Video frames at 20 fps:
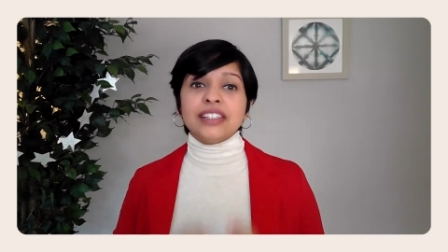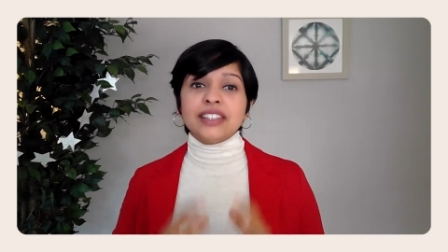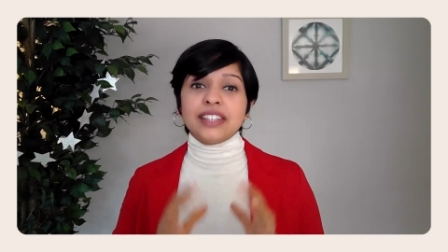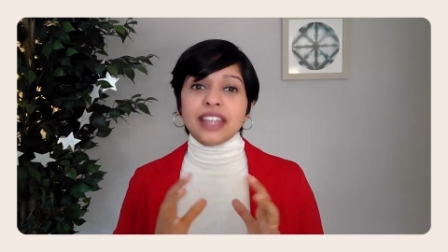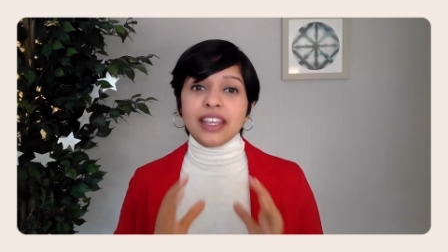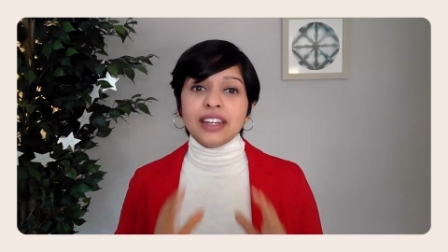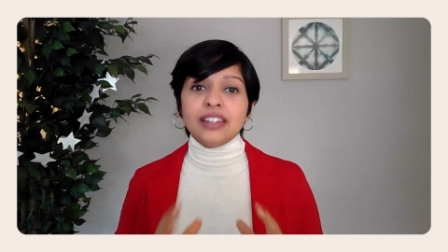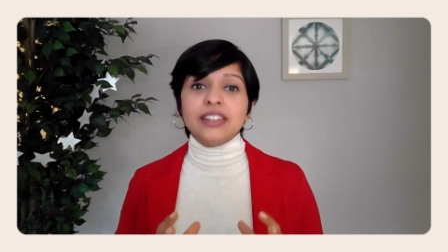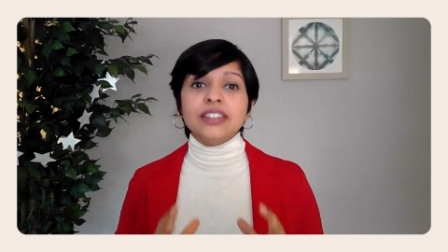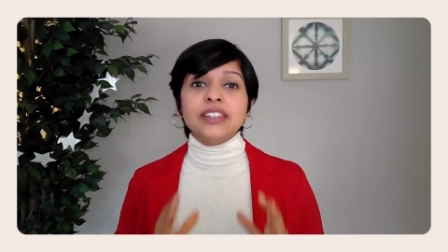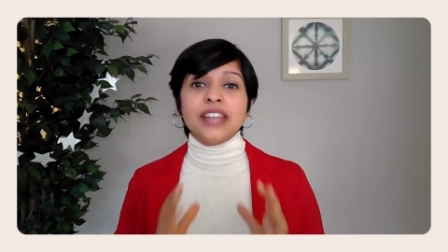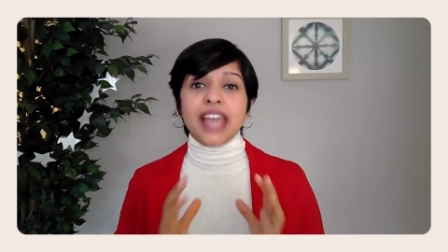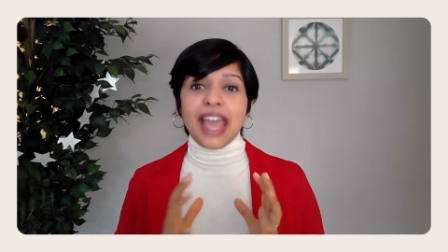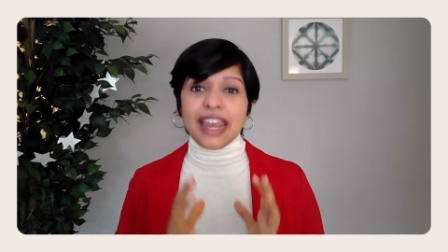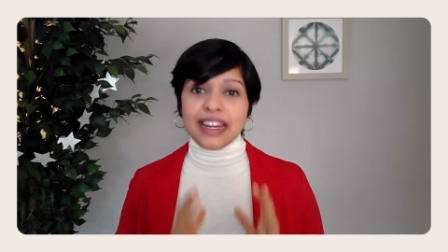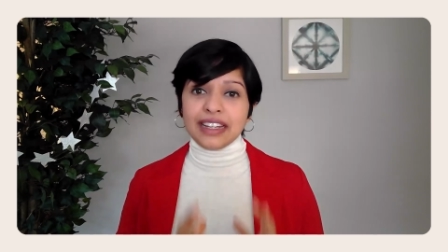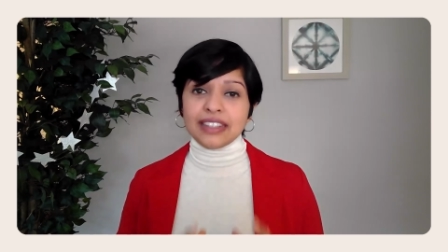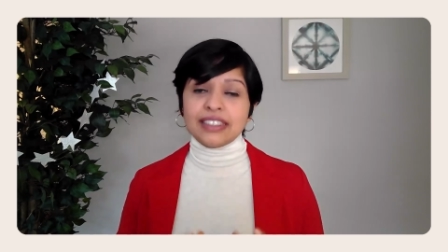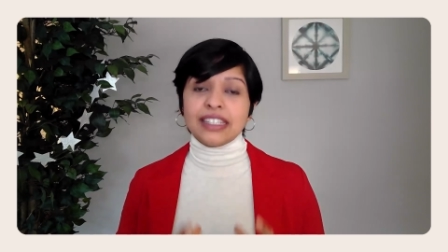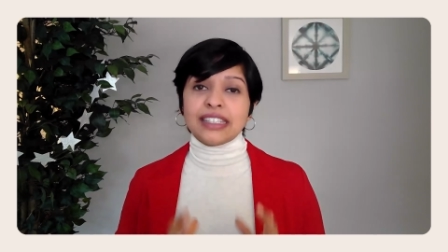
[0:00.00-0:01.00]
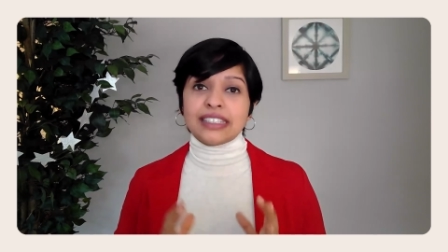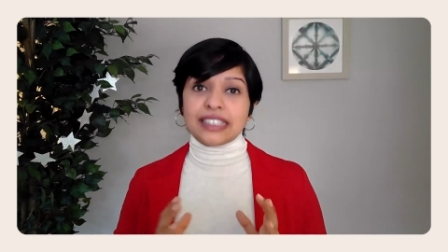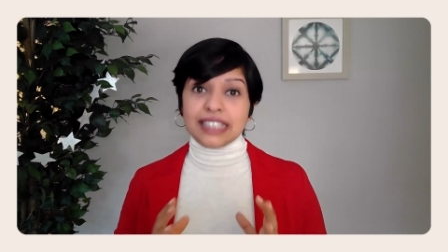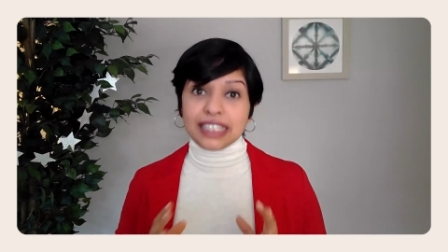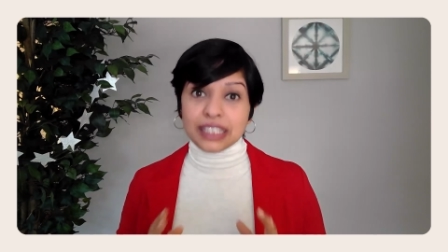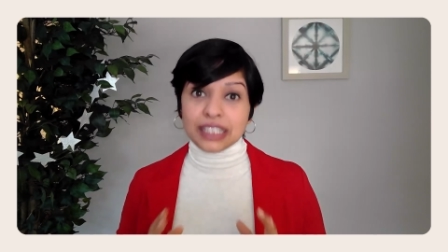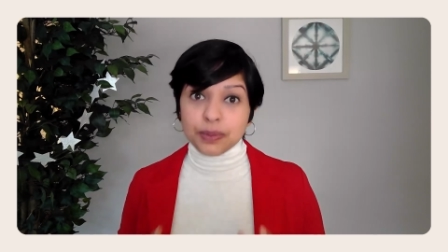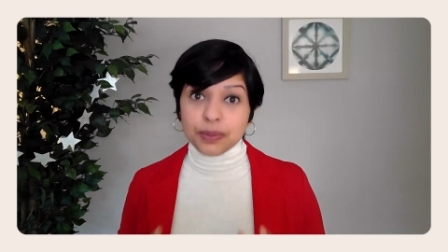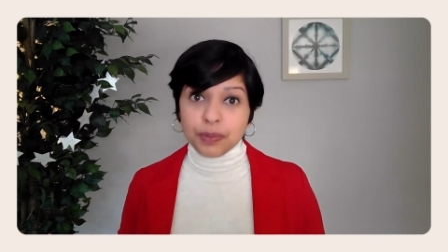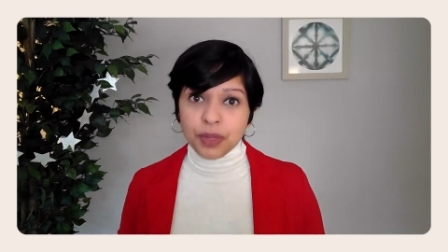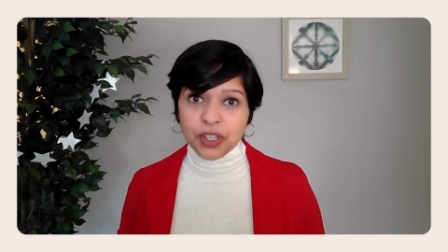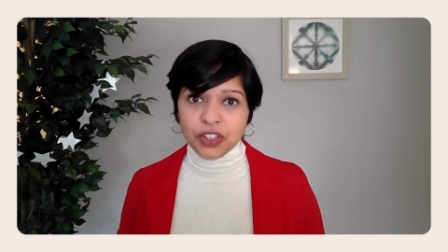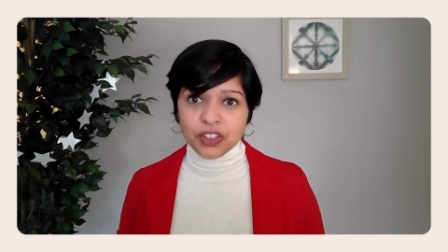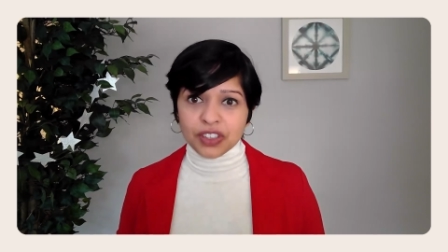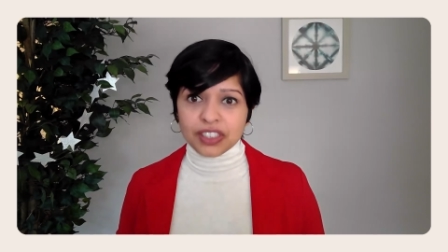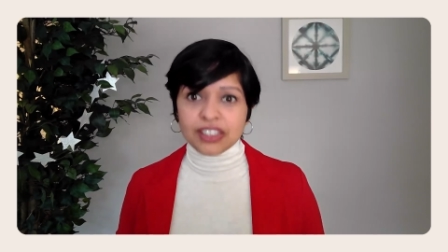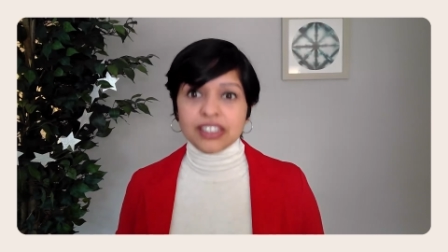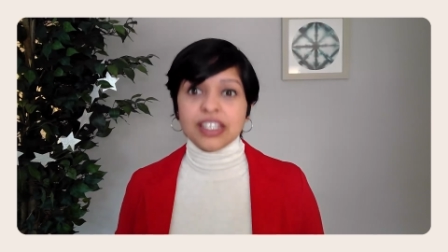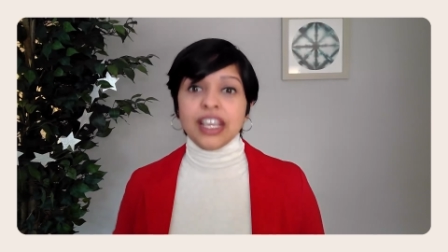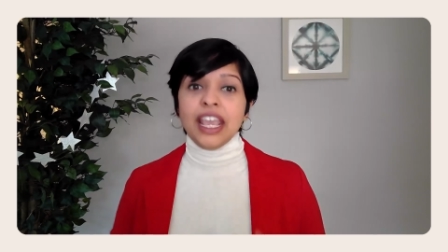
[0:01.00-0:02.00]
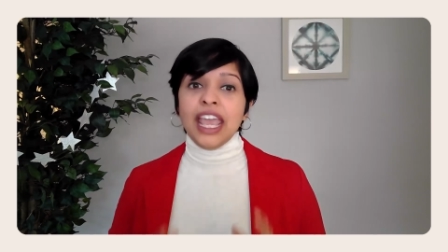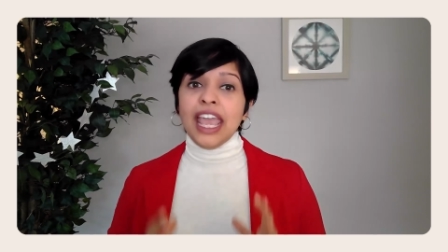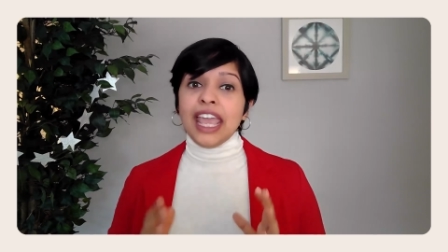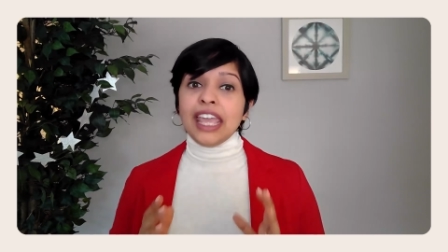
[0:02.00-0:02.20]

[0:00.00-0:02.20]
a tailored analytics experience